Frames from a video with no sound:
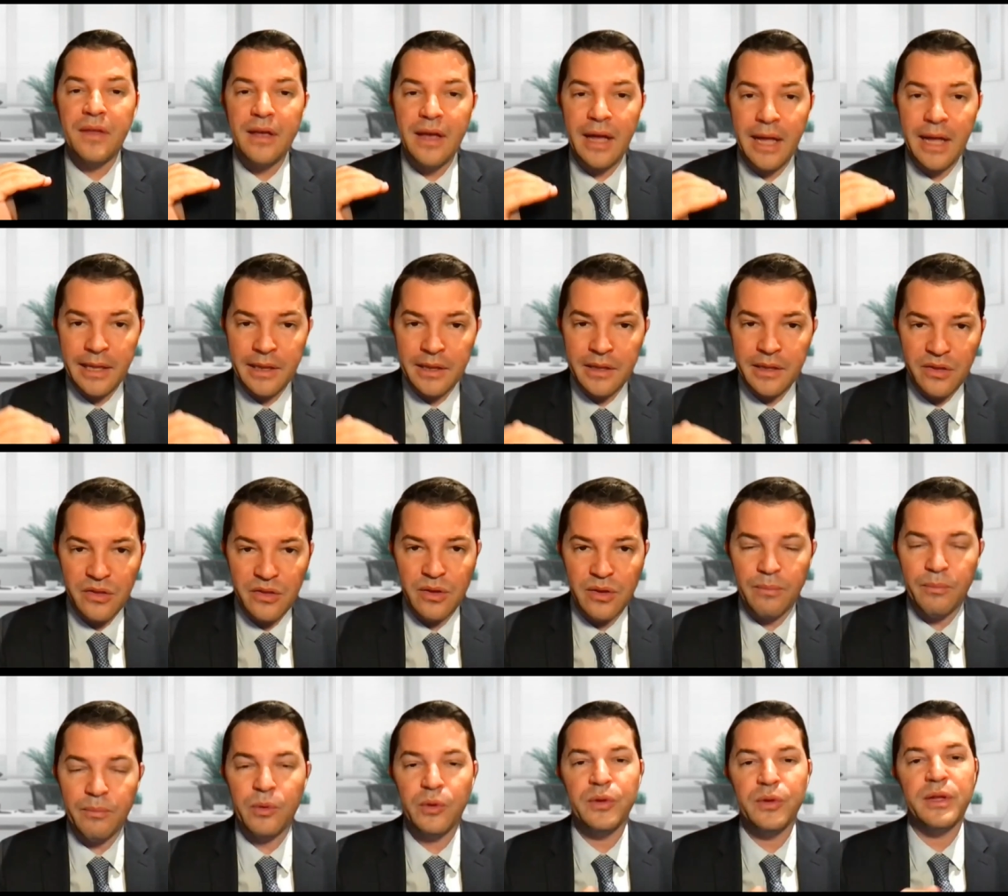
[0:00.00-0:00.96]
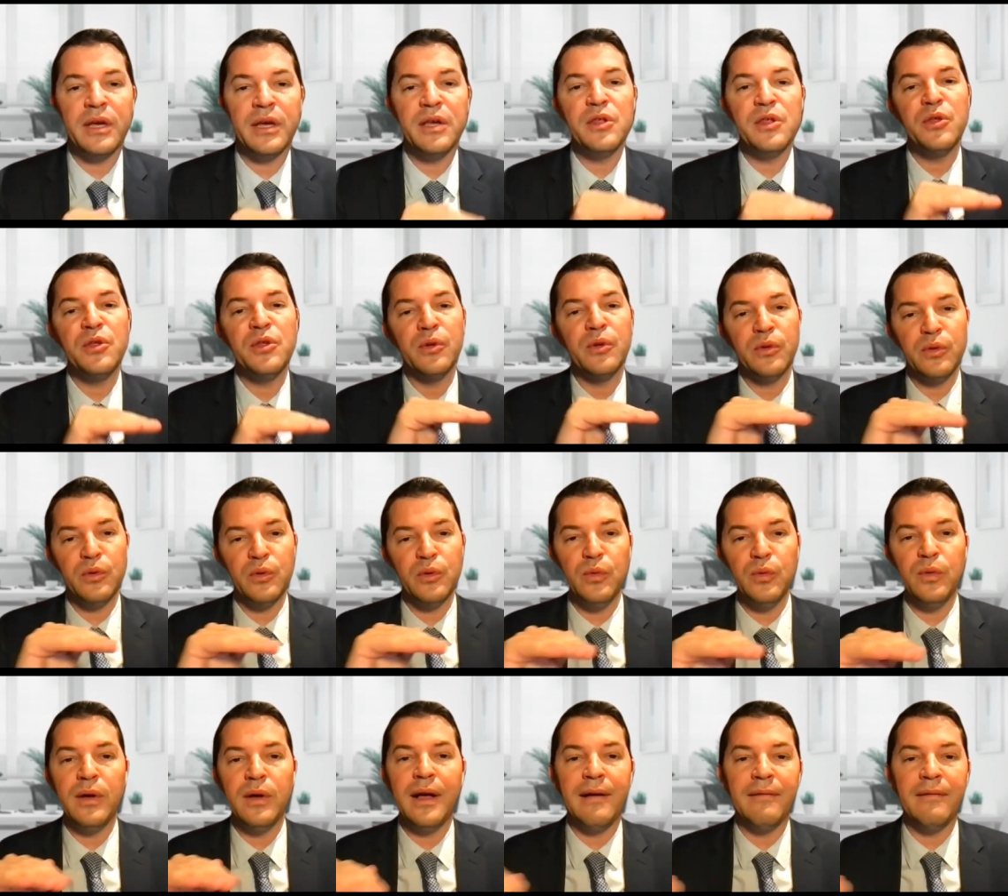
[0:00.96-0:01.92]
and some protection
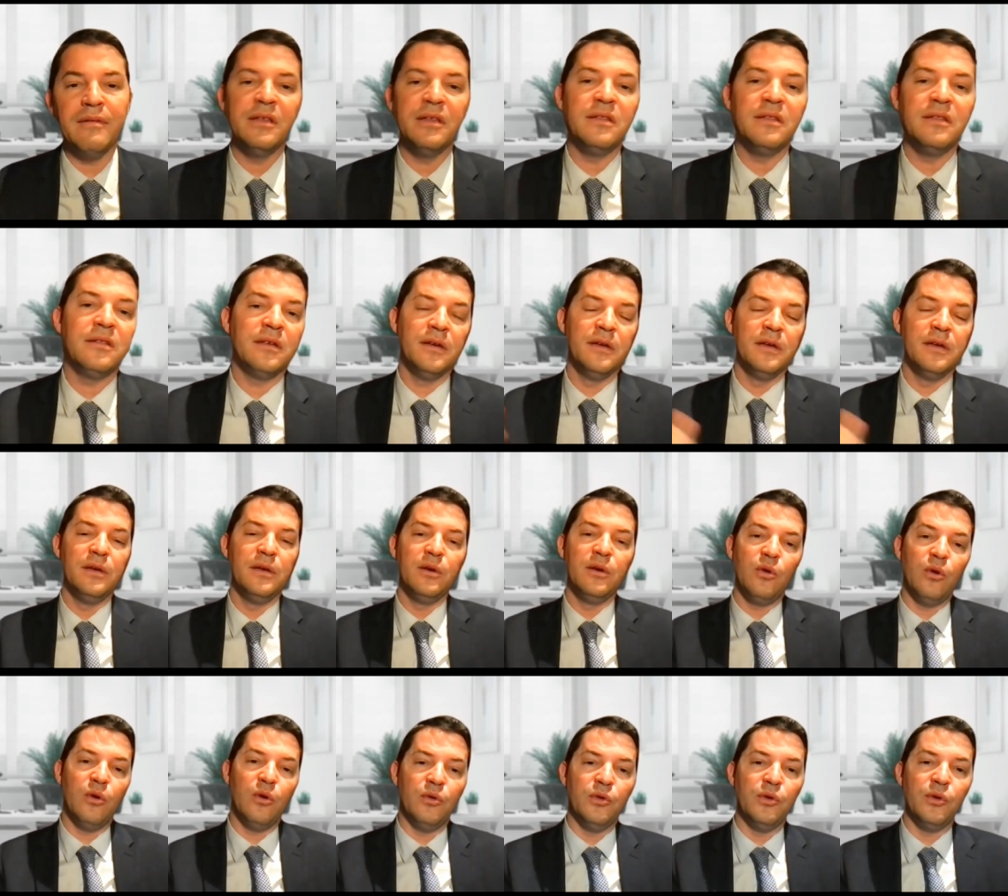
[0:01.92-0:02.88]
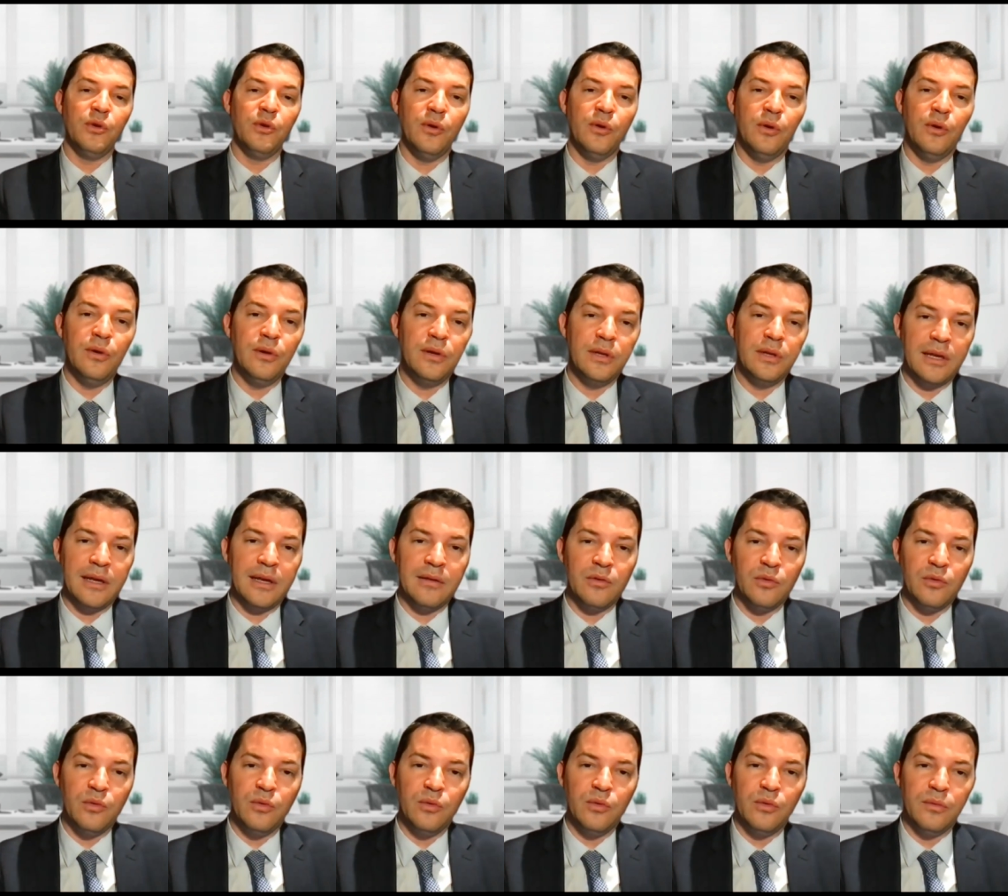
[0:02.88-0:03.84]
to have it controlled
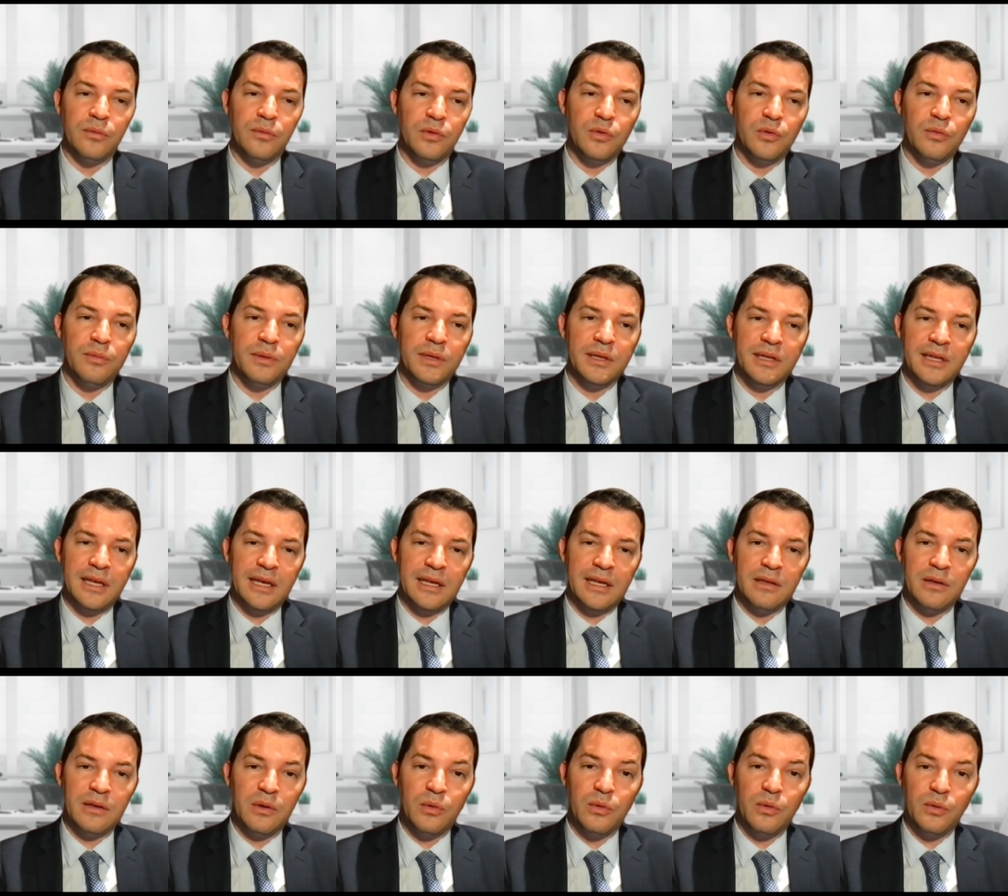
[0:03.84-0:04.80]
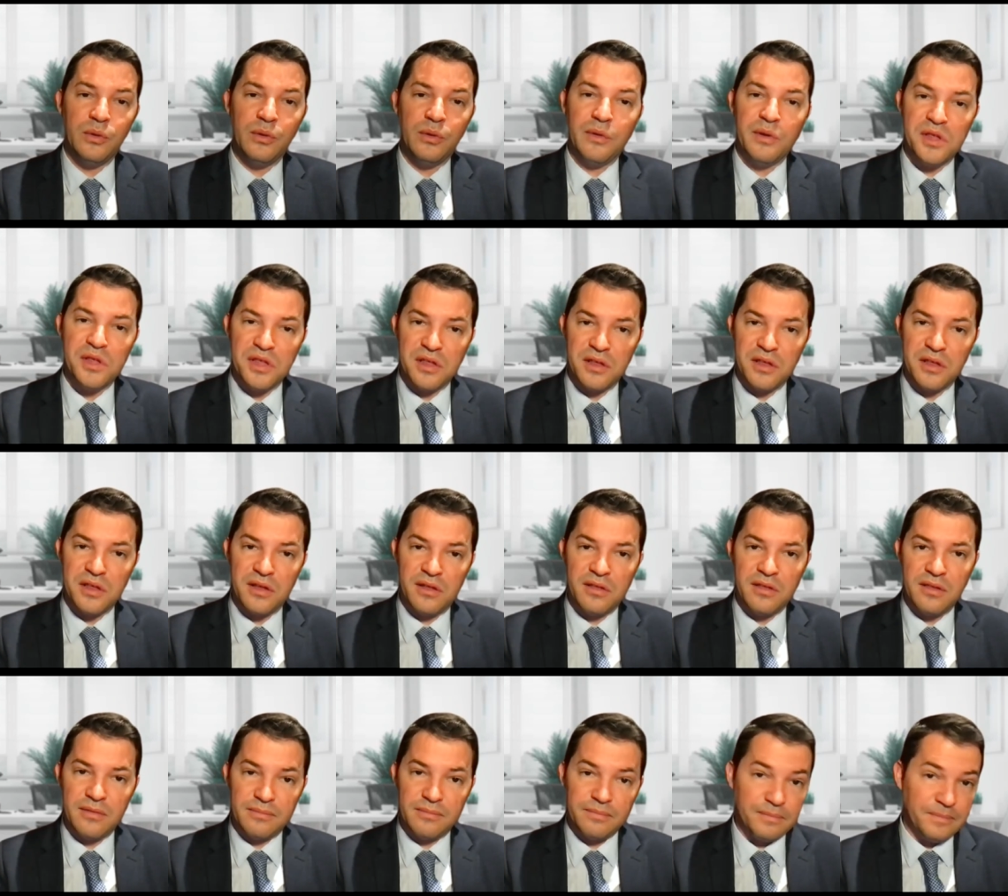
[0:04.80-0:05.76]
and to, to maintain good
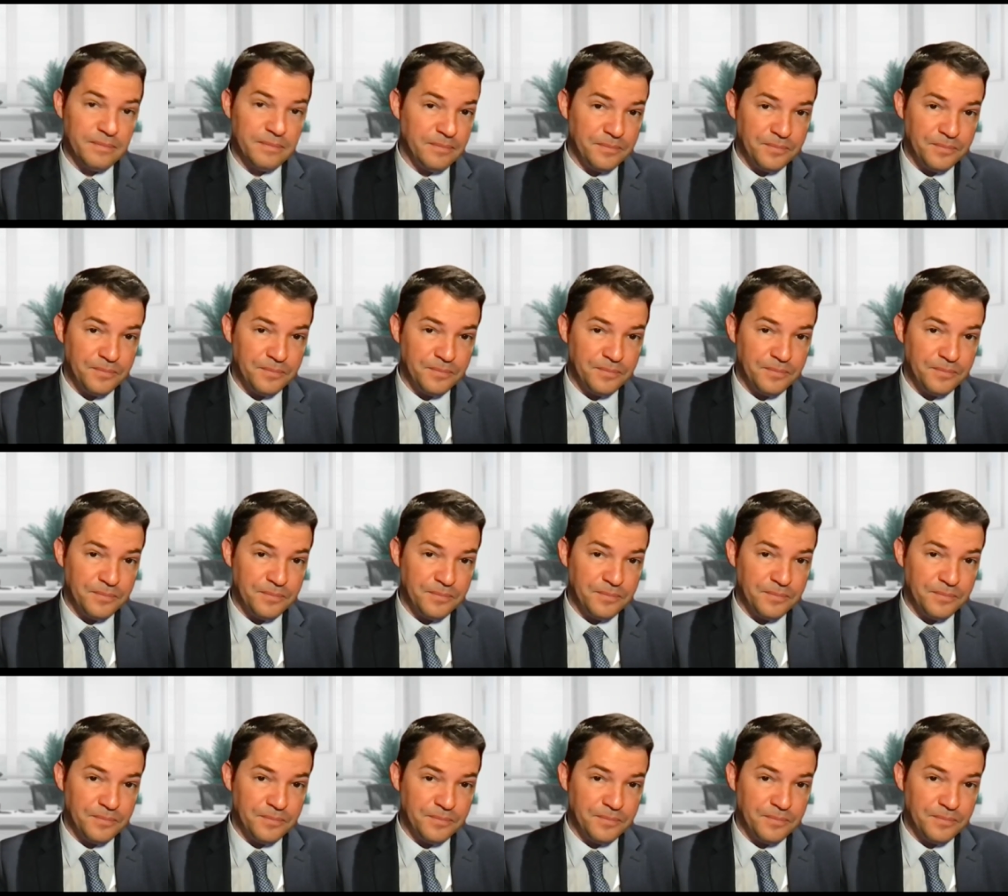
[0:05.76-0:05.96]
results.